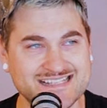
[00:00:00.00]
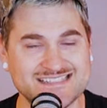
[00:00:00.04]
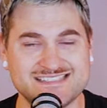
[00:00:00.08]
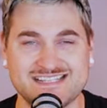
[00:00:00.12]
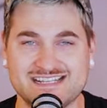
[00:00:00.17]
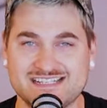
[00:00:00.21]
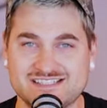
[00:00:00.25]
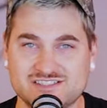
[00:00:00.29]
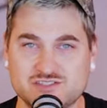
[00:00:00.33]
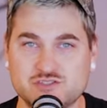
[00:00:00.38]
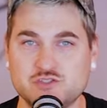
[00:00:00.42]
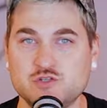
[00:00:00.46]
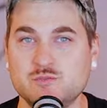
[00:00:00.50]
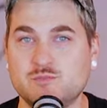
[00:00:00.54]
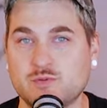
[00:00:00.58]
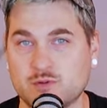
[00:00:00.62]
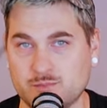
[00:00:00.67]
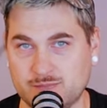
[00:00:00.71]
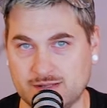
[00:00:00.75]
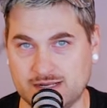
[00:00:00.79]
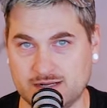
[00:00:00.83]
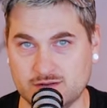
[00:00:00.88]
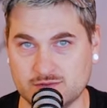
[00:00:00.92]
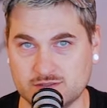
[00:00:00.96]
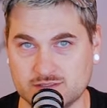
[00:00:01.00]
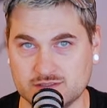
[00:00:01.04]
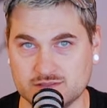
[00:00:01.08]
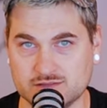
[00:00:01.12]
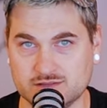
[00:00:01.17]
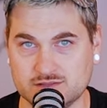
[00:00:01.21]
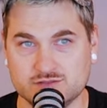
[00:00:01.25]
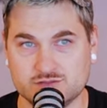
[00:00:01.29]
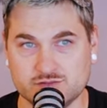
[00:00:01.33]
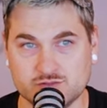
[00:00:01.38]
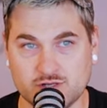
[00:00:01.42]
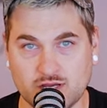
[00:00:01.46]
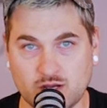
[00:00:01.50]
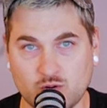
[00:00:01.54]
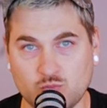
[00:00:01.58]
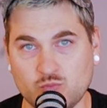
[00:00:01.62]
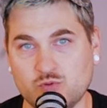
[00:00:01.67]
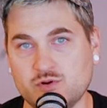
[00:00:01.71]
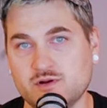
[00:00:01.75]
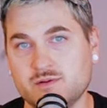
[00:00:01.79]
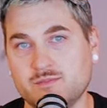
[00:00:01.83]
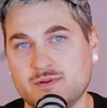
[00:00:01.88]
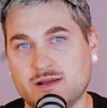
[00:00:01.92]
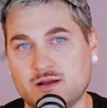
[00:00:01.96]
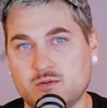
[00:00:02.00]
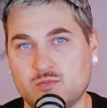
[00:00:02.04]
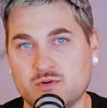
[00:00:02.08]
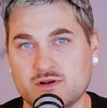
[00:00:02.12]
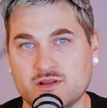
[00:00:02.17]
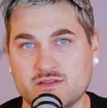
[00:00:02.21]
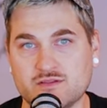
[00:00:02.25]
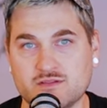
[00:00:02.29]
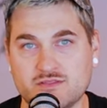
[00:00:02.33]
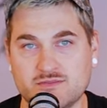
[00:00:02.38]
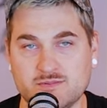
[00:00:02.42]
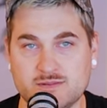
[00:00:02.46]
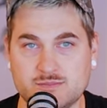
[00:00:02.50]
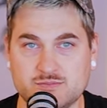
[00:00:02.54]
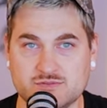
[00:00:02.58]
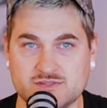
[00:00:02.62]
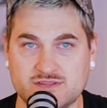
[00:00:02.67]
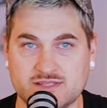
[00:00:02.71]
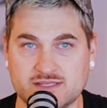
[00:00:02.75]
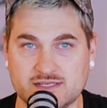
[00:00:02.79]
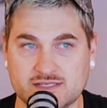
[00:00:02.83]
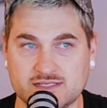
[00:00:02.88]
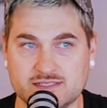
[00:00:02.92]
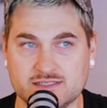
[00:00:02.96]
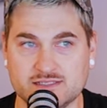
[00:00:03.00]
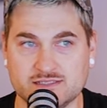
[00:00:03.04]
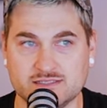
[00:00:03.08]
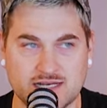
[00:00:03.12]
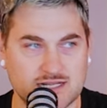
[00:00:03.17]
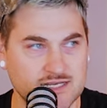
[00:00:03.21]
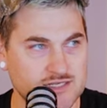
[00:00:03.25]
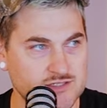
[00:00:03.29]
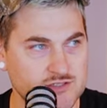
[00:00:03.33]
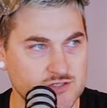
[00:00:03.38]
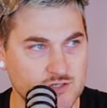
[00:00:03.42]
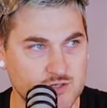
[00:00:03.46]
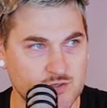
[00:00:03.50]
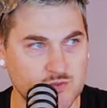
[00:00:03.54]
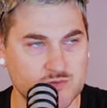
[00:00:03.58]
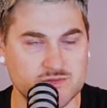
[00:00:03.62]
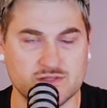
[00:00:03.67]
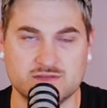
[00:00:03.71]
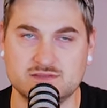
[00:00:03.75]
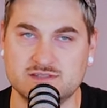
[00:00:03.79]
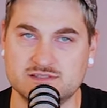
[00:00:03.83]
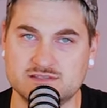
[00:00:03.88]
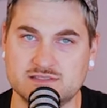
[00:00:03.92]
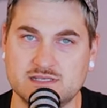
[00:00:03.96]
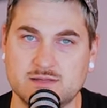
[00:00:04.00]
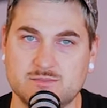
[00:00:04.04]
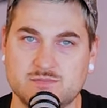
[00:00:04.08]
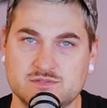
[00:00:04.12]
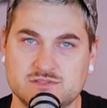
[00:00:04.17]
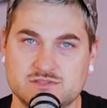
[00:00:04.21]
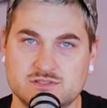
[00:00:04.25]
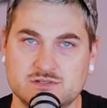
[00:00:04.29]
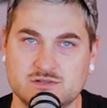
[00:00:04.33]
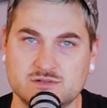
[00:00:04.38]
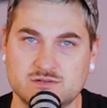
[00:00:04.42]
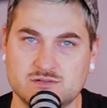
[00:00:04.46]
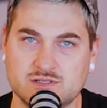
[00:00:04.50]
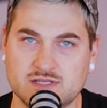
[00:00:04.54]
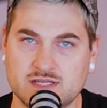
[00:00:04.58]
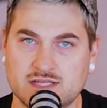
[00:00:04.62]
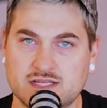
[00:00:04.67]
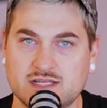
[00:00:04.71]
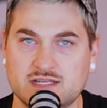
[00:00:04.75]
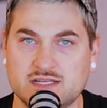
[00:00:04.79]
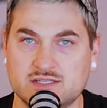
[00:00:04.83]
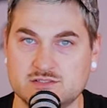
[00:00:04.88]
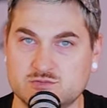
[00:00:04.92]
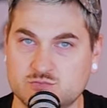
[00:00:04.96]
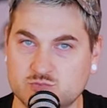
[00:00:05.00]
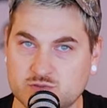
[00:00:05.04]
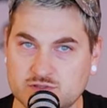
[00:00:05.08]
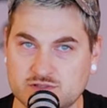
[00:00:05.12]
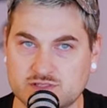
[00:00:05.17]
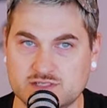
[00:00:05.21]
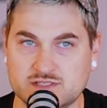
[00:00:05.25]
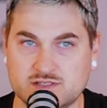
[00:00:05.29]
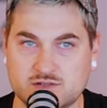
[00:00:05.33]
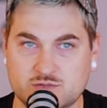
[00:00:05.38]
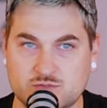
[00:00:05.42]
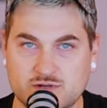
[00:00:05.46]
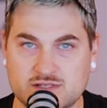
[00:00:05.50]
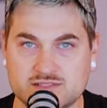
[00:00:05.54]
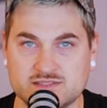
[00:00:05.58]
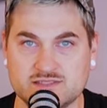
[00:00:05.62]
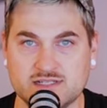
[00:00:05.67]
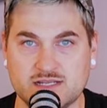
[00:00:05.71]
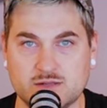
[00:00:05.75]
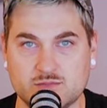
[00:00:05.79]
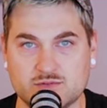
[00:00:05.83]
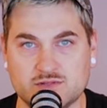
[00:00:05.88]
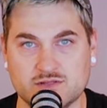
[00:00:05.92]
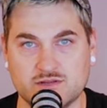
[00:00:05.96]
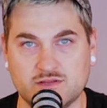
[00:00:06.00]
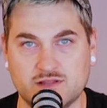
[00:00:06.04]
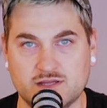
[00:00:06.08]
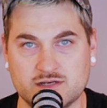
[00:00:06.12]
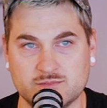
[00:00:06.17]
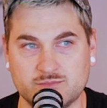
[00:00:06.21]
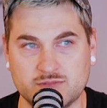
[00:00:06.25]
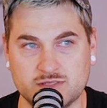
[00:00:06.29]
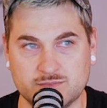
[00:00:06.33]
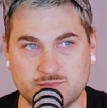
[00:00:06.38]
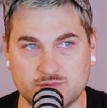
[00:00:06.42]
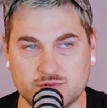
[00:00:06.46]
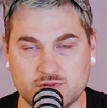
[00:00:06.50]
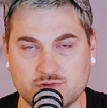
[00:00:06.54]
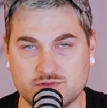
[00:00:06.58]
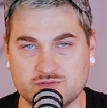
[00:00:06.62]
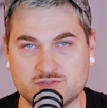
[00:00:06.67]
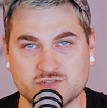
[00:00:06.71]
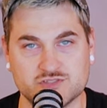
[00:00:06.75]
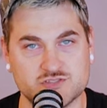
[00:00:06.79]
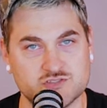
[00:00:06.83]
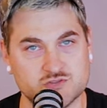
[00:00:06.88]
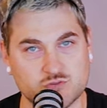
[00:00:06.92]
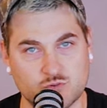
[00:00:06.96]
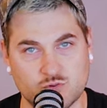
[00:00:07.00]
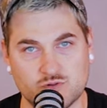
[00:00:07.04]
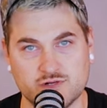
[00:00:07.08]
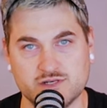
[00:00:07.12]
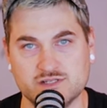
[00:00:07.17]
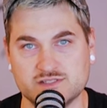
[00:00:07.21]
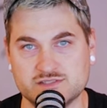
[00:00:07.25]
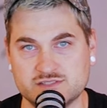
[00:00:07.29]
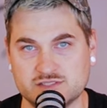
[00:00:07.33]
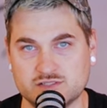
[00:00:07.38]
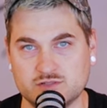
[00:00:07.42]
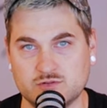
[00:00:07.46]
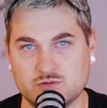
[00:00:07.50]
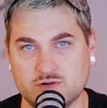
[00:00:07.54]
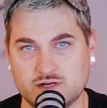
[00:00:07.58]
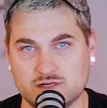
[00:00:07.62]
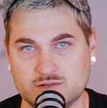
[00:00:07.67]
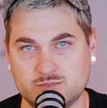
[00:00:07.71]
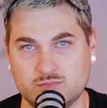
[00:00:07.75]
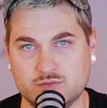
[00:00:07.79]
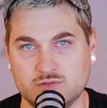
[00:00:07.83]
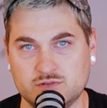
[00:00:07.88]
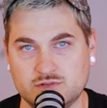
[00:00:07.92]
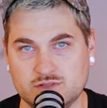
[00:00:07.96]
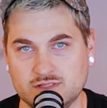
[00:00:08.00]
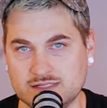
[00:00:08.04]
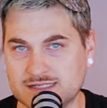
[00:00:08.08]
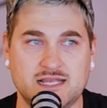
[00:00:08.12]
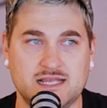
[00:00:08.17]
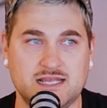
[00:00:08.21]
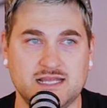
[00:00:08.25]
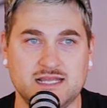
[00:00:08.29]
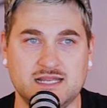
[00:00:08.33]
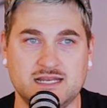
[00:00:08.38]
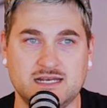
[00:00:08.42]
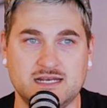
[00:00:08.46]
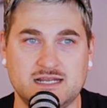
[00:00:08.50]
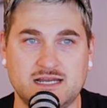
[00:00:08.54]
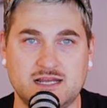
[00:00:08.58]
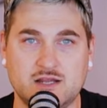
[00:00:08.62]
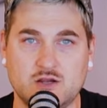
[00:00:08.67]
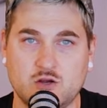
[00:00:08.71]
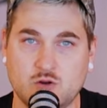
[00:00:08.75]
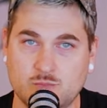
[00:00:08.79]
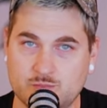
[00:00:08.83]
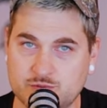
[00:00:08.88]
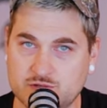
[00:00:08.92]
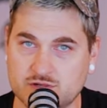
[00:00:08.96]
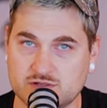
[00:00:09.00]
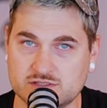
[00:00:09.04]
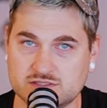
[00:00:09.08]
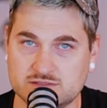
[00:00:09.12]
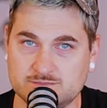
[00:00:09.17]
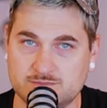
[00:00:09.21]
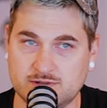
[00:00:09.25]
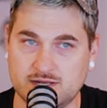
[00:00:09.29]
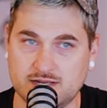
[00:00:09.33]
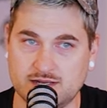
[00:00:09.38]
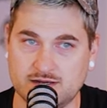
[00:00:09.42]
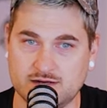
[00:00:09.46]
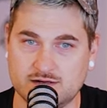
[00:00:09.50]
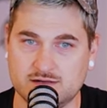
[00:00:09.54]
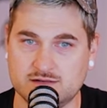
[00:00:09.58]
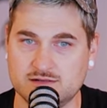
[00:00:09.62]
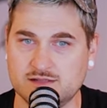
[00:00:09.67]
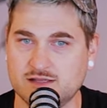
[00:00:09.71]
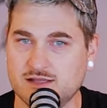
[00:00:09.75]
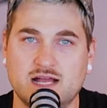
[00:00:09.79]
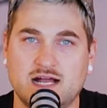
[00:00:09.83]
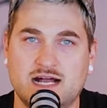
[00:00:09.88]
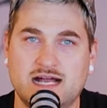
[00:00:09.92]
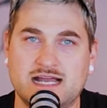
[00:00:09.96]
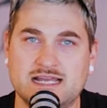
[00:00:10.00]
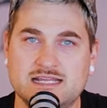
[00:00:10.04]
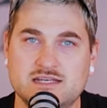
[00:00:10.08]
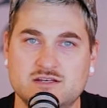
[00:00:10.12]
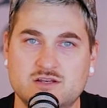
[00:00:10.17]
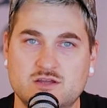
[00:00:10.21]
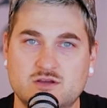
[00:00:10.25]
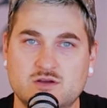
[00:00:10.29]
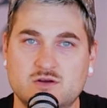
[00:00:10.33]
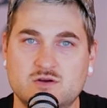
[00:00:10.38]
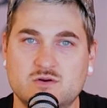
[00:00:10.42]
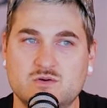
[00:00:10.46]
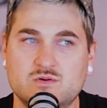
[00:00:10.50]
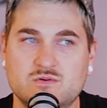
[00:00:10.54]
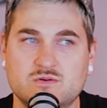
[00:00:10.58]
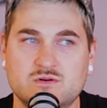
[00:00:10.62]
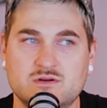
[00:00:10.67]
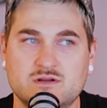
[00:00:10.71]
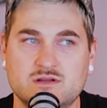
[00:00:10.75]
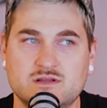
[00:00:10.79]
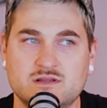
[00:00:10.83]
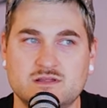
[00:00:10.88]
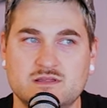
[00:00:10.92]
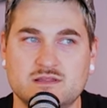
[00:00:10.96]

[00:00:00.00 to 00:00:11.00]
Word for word: is a superpower. Do not worry about what other people think. And I know that this episode is really going to resonate with a lot of people. The story is incredible, and I hope you're inspired. I know